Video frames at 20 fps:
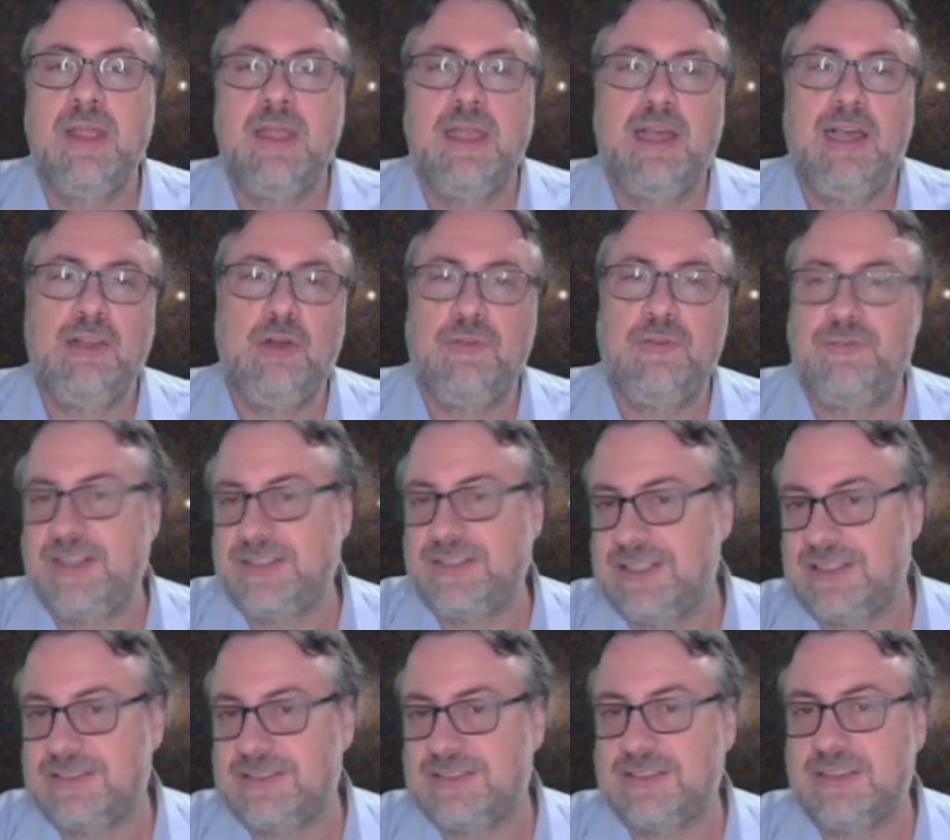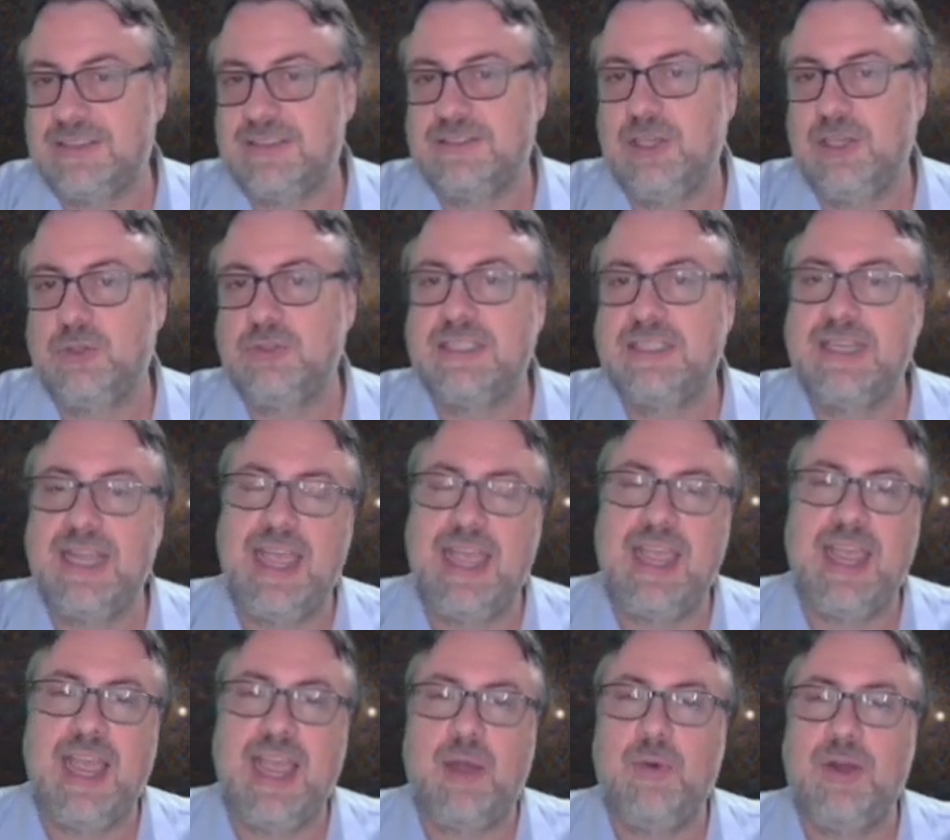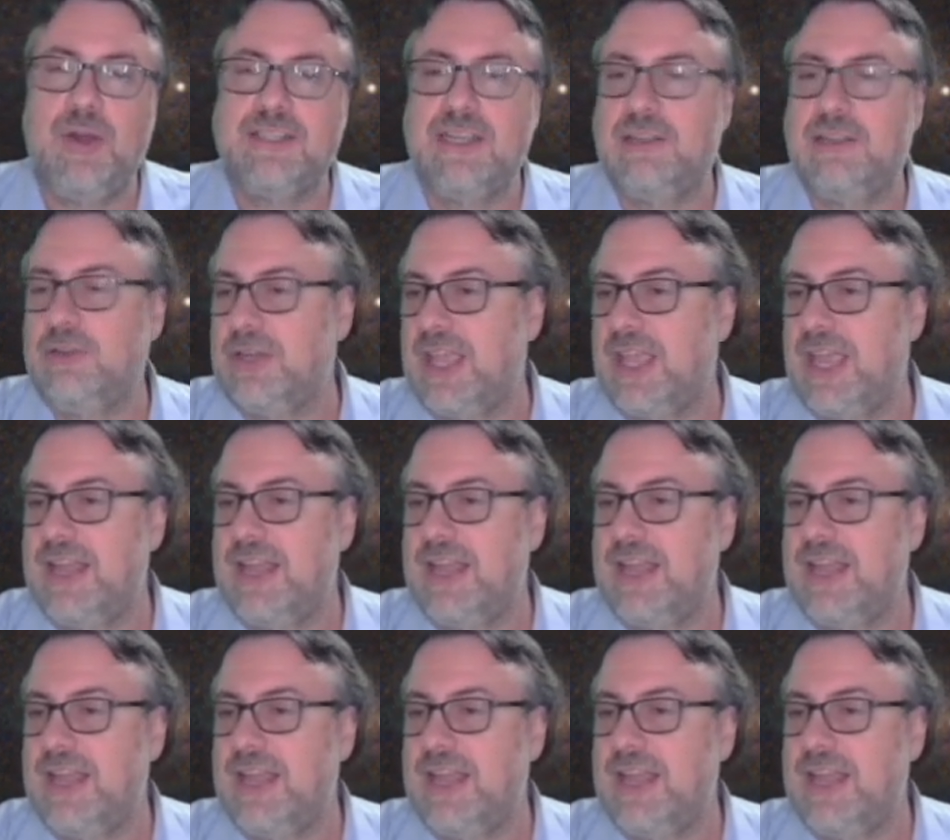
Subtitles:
Hello, physics. So today I want to take a look